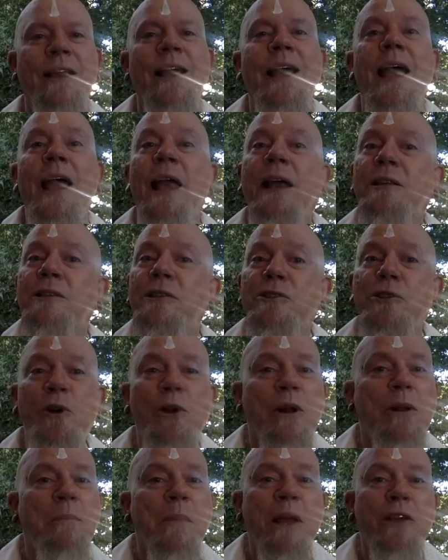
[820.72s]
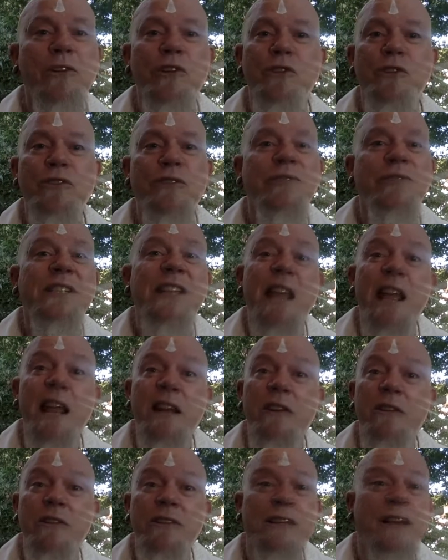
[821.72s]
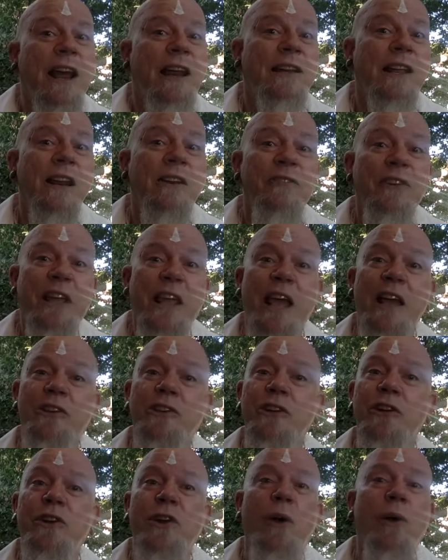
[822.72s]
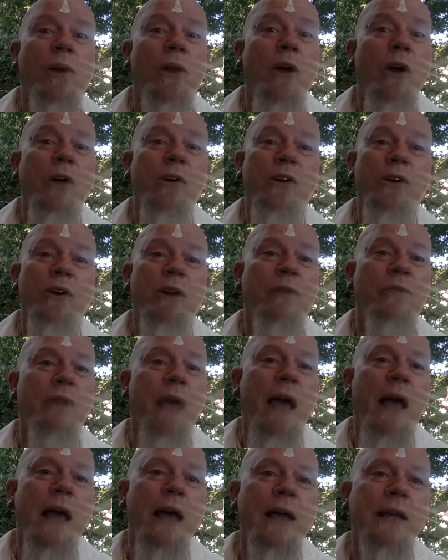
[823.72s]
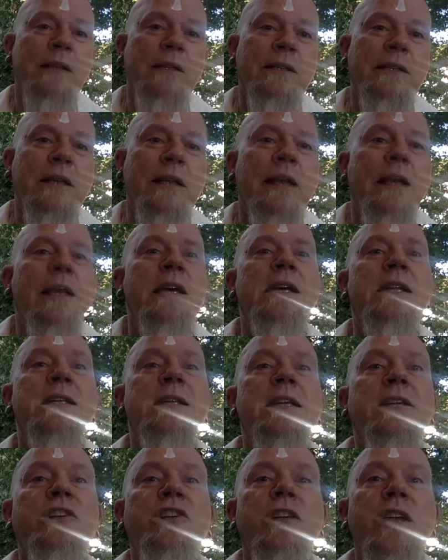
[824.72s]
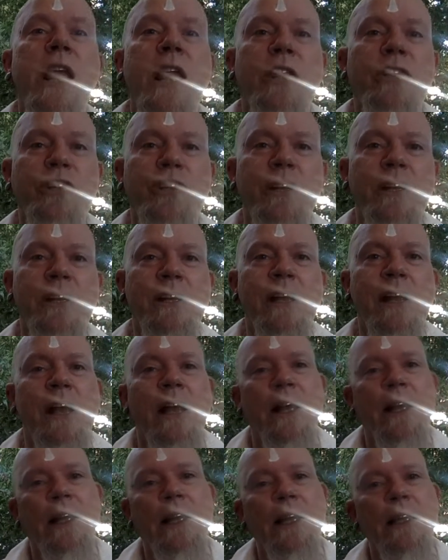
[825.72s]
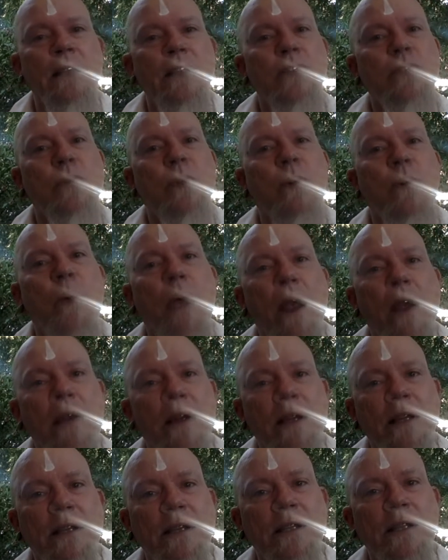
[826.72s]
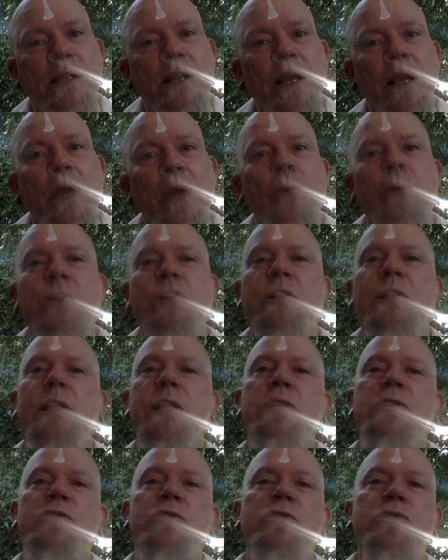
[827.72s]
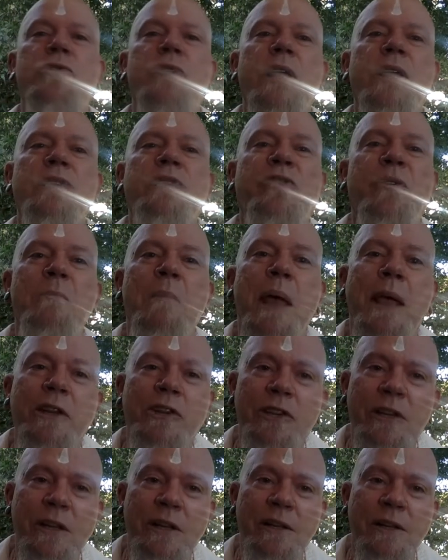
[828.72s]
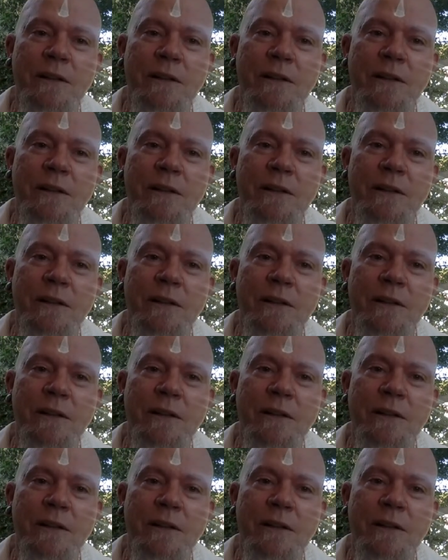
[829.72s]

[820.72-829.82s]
External measures of standards and identification no longer arise. Initiation leads to awareness, which leads to transformation.